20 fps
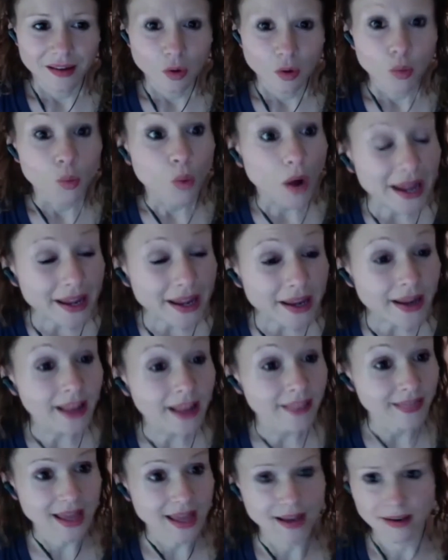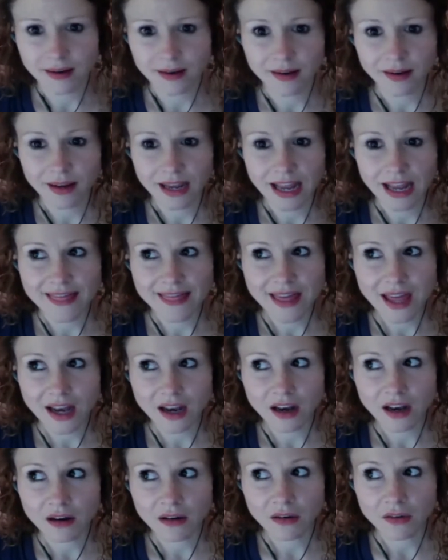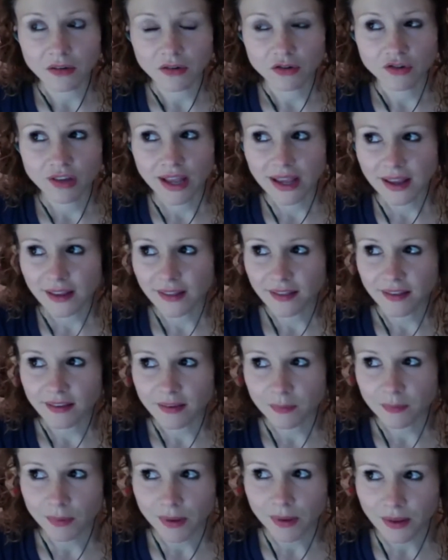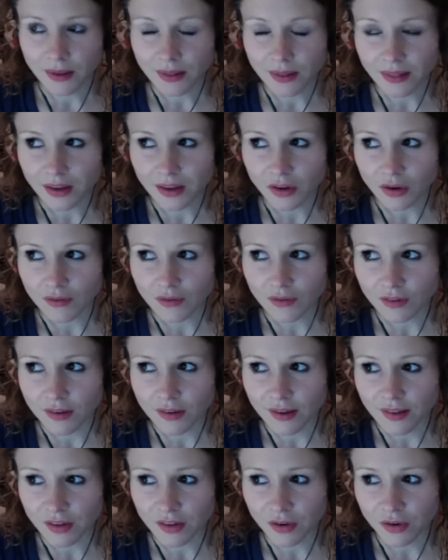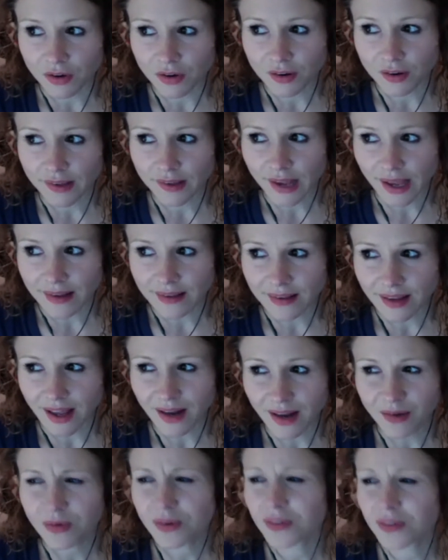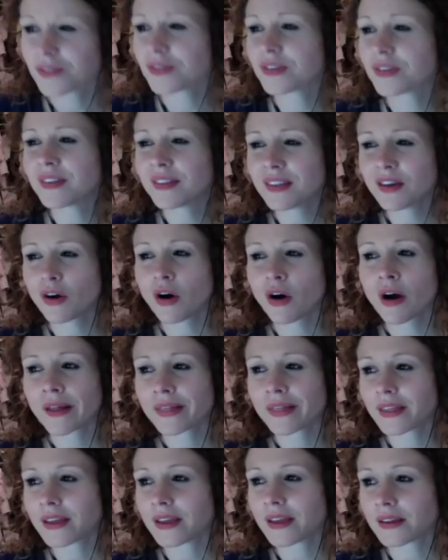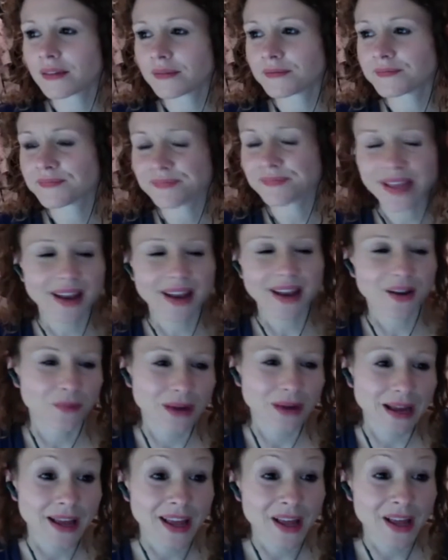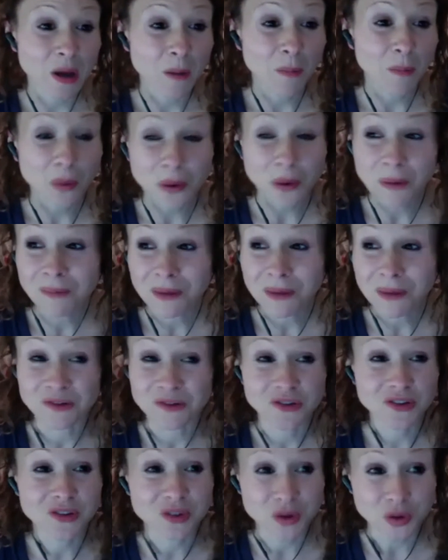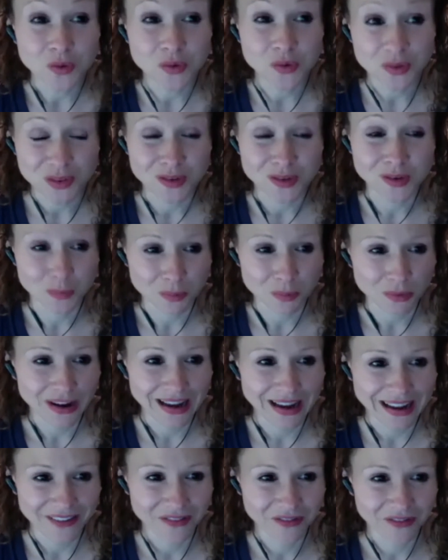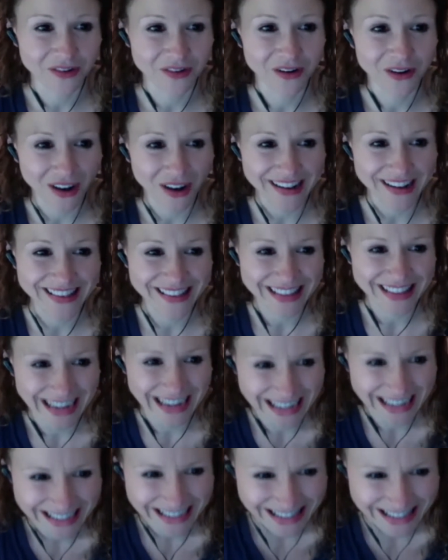right. And then taking this pee, like you have to take the urine test. I don't know, there's something oddly, anyway, point being, just use the spray for God's sakes.